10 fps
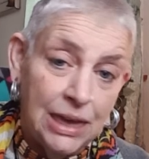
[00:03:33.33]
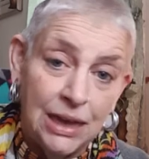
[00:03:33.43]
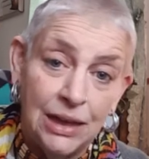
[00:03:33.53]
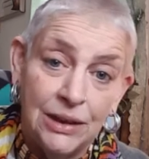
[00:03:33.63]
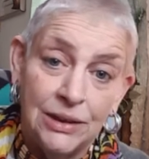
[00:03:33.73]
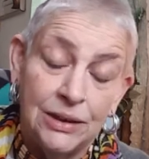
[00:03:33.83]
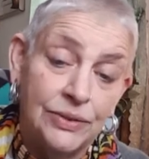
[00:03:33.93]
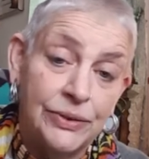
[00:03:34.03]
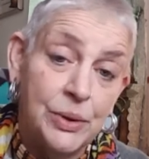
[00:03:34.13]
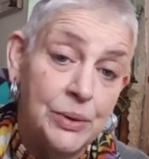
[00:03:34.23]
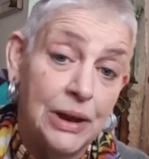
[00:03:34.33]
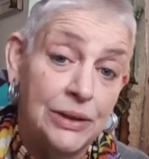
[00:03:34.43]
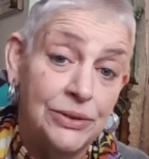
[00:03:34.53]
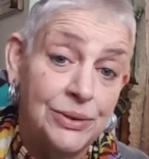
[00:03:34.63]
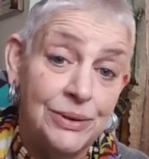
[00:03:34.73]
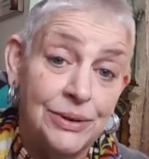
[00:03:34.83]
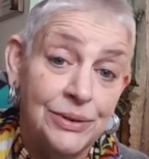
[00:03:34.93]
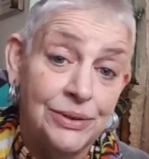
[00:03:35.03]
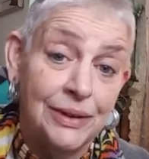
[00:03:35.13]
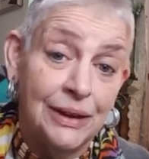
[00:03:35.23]
and it's going on 2
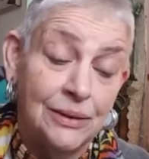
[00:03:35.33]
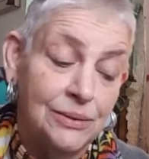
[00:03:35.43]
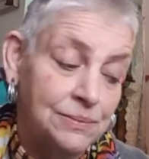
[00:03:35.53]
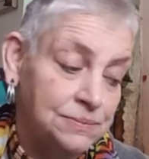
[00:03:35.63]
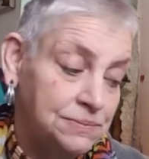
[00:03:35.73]
years now.